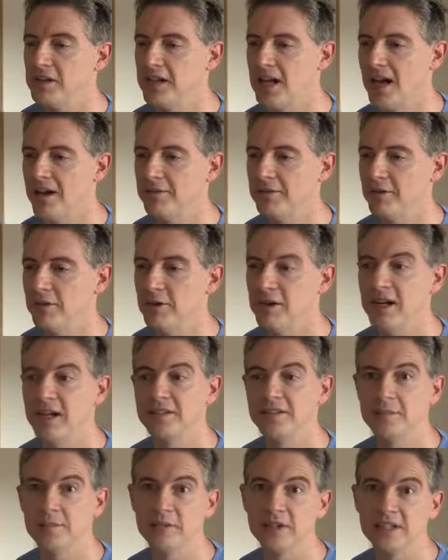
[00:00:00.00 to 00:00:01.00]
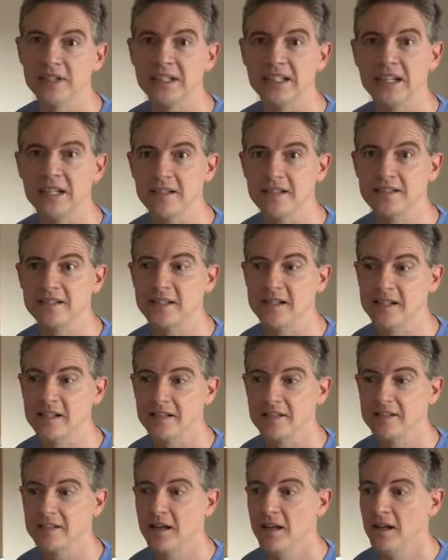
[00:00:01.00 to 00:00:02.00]
could create some really neat
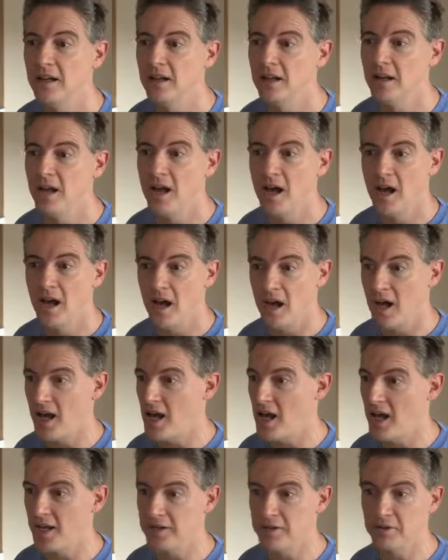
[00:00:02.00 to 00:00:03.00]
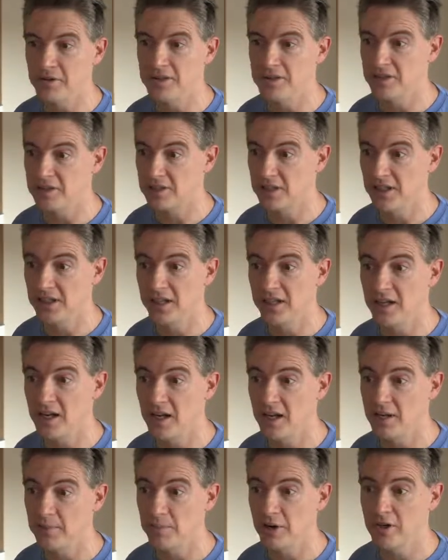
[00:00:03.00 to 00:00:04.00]
scenes. You can just click
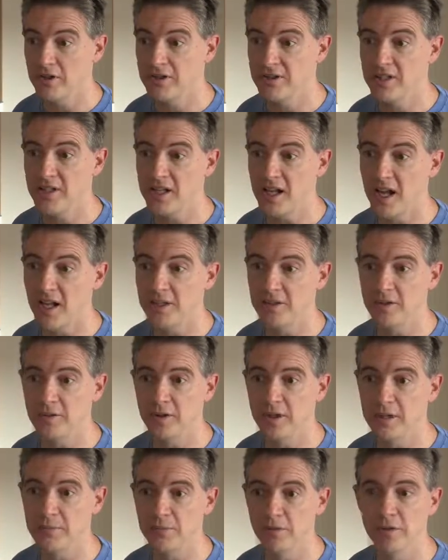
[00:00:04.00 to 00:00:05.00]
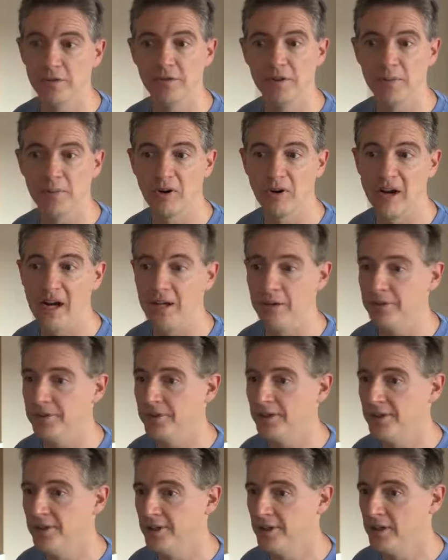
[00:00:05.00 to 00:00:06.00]
on a person and you can move them around.
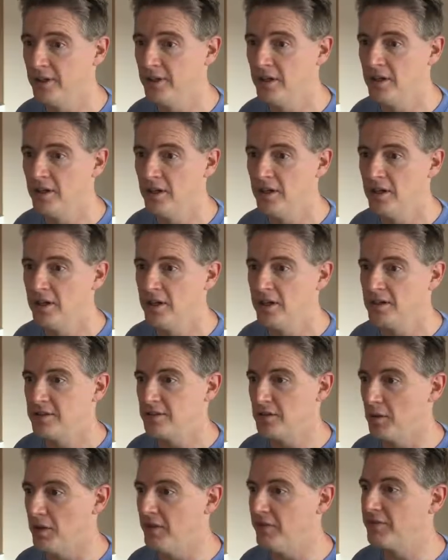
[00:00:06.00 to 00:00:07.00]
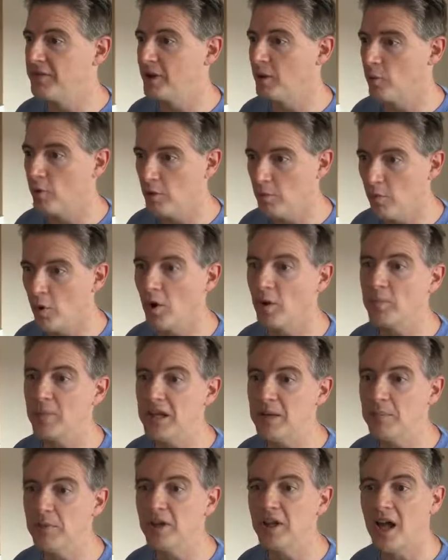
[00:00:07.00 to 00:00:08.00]
So if there were more
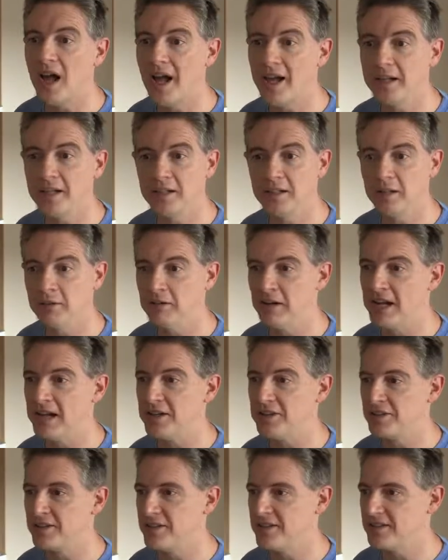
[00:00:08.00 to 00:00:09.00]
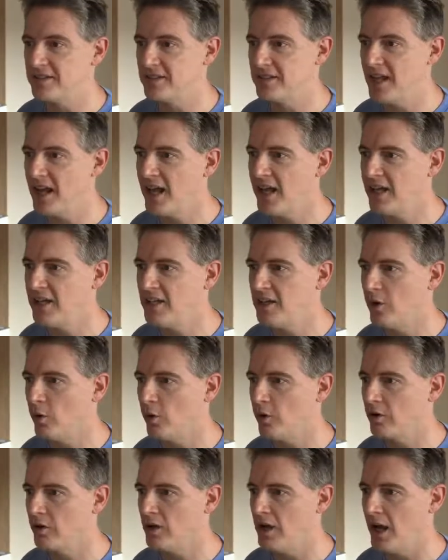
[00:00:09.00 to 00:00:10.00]
people, I could arrange this in any
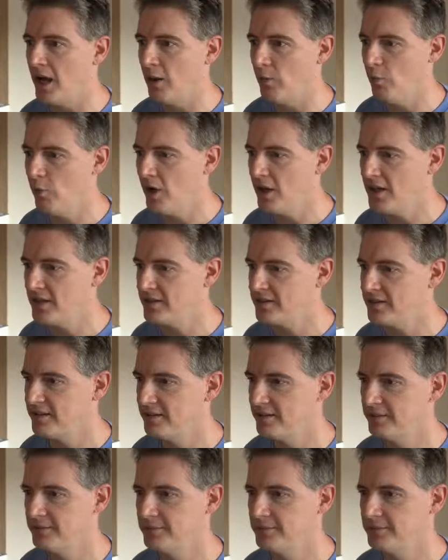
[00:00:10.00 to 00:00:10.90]
order I want.